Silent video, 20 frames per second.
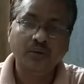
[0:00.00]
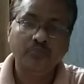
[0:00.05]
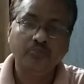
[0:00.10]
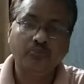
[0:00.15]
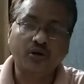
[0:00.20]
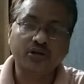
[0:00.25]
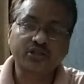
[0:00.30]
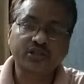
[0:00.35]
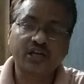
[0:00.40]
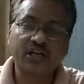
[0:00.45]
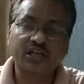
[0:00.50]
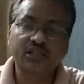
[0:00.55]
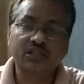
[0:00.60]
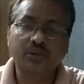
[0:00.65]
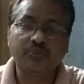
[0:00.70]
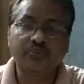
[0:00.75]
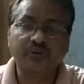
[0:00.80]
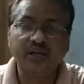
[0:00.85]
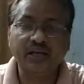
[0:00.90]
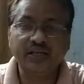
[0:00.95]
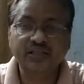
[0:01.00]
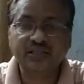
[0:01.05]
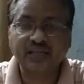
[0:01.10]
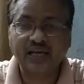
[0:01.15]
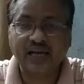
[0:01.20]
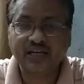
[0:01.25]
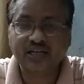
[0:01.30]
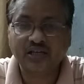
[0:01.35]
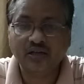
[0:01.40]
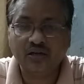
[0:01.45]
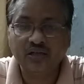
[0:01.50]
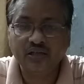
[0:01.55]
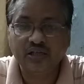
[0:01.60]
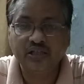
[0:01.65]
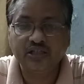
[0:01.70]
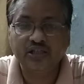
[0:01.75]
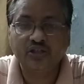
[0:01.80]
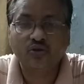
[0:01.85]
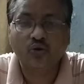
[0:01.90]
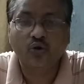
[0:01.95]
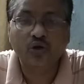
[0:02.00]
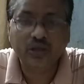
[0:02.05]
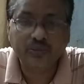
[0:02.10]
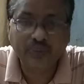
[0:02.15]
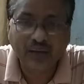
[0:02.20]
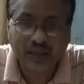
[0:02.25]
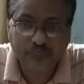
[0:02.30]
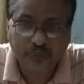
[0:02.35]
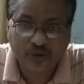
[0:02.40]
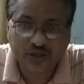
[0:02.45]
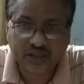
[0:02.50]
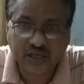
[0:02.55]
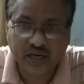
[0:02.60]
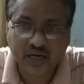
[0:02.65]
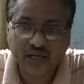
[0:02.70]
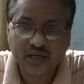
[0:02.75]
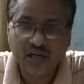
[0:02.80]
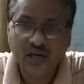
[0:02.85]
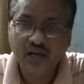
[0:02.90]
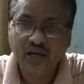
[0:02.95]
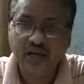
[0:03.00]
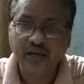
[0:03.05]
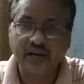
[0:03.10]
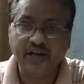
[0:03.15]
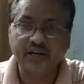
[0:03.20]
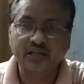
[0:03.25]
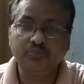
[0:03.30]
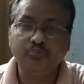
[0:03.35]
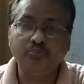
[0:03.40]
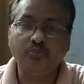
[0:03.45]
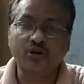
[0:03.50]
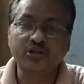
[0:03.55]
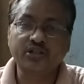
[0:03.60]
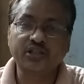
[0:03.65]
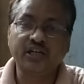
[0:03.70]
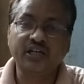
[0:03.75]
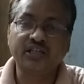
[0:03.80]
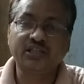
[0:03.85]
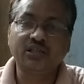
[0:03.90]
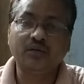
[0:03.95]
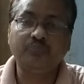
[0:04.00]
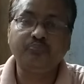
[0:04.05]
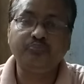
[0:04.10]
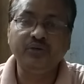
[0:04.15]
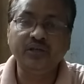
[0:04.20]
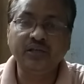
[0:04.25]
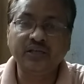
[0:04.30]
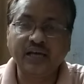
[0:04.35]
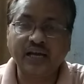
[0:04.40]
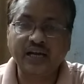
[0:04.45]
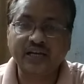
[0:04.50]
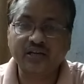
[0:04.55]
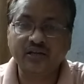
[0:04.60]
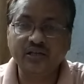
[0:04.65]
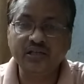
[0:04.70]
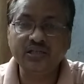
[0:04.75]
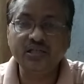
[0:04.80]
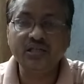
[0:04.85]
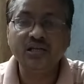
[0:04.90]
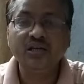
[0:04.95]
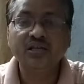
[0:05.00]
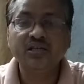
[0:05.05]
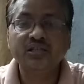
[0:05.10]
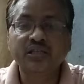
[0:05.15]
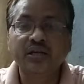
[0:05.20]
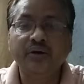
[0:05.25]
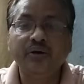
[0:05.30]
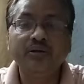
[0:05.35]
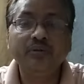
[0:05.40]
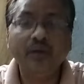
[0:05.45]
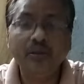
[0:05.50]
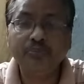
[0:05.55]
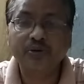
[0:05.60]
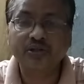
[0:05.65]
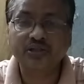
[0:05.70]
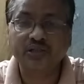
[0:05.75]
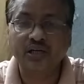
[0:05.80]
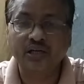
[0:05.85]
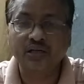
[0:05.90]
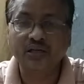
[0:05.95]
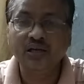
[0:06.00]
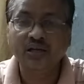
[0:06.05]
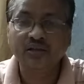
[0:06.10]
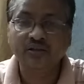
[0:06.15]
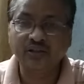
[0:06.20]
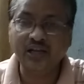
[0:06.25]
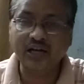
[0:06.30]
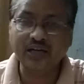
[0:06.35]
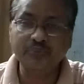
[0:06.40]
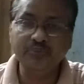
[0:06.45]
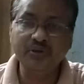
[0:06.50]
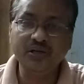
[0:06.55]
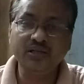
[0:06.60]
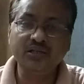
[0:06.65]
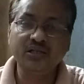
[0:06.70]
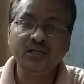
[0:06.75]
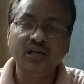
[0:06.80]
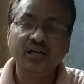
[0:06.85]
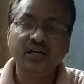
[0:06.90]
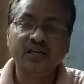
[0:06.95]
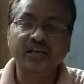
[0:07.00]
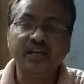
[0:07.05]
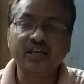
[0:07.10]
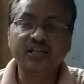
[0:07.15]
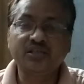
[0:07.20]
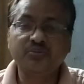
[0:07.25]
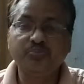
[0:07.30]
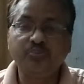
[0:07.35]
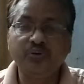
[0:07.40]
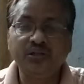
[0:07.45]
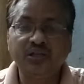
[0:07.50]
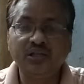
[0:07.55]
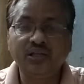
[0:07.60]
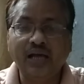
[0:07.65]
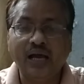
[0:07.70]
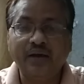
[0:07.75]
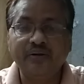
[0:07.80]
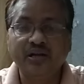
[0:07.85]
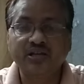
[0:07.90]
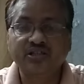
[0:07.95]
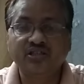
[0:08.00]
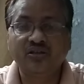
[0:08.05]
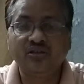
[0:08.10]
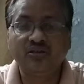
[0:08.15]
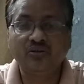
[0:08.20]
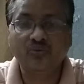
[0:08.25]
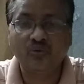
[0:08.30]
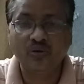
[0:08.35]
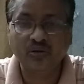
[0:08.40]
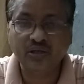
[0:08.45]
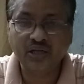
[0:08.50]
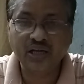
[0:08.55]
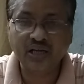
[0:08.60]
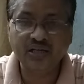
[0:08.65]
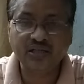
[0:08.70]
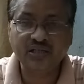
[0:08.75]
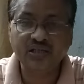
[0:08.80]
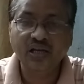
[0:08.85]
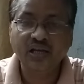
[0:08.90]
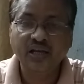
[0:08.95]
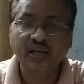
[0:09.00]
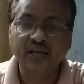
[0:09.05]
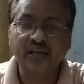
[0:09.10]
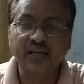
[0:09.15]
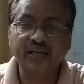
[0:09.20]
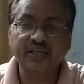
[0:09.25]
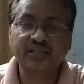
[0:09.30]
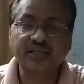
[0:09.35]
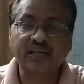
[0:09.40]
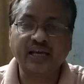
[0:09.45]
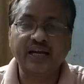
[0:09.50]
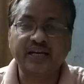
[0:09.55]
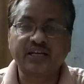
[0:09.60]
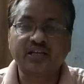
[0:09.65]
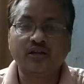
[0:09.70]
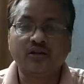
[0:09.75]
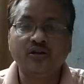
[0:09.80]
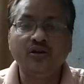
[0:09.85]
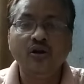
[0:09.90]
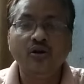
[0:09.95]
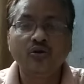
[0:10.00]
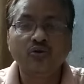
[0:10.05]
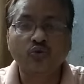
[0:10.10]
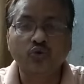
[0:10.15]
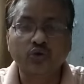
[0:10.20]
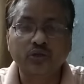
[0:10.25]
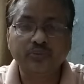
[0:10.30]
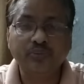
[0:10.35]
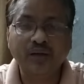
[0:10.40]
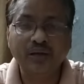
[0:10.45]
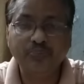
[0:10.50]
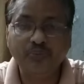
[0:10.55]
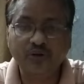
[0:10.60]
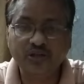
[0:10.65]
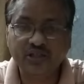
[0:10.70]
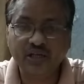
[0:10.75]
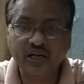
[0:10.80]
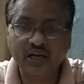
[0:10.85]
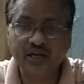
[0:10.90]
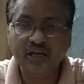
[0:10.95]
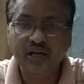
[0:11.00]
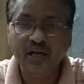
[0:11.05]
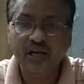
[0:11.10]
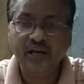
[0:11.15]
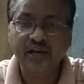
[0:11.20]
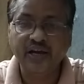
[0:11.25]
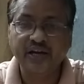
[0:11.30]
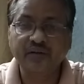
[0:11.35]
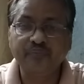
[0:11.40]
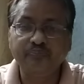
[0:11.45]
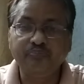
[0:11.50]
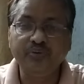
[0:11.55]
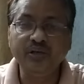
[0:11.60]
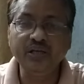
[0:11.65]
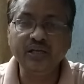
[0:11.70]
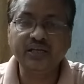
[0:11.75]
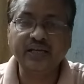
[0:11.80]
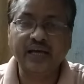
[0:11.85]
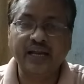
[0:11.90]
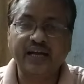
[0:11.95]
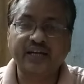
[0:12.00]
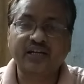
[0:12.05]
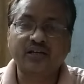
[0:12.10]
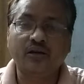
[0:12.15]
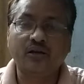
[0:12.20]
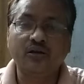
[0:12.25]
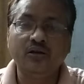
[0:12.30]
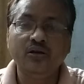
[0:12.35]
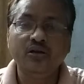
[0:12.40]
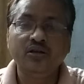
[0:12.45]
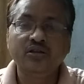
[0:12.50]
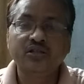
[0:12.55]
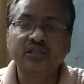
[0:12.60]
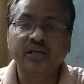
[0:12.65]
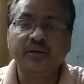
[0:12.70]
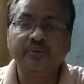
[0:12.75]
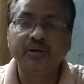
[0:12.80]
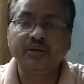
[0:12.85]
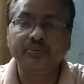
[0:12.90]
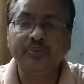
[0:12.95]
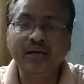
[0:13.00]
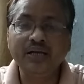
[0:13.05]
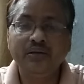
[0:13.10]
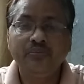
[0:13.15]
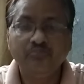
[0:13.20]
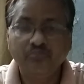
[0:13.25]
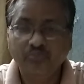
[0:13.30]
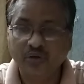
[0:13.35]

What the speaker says: percentage of s character is 25% and the percentage of p character is 75%. That means sp3 hybridization contains s character 25% and p character 75%.